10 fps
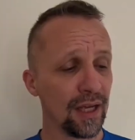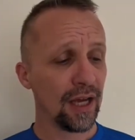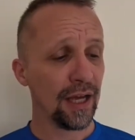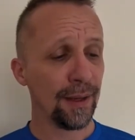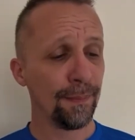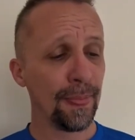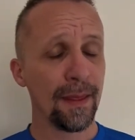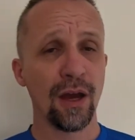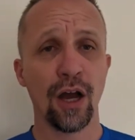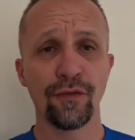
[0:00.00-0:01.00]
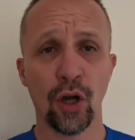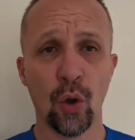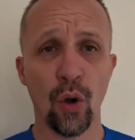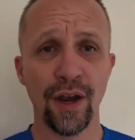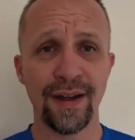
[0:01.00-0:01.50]
I've got
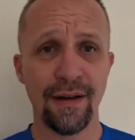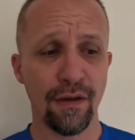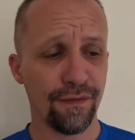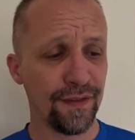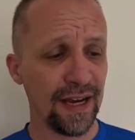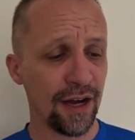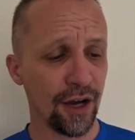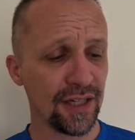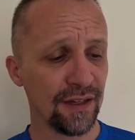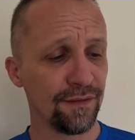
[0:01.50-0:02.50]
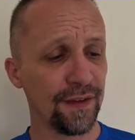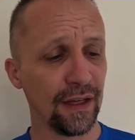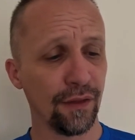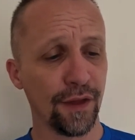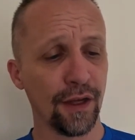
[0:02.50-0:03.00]
quite narrow feet, and I did
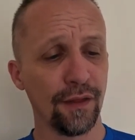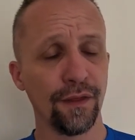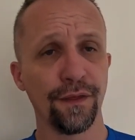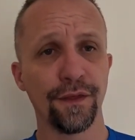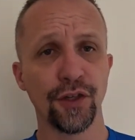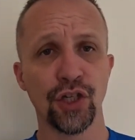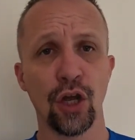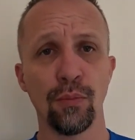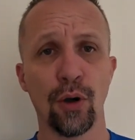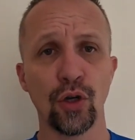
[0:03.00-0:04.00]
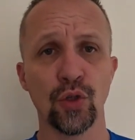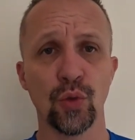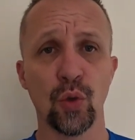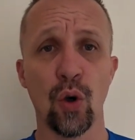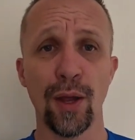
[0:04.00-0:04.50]
feel that the toe box
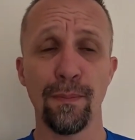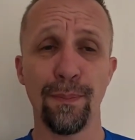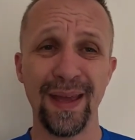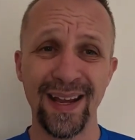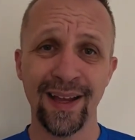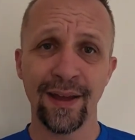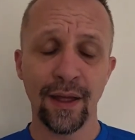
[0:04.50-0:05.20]
was quite big,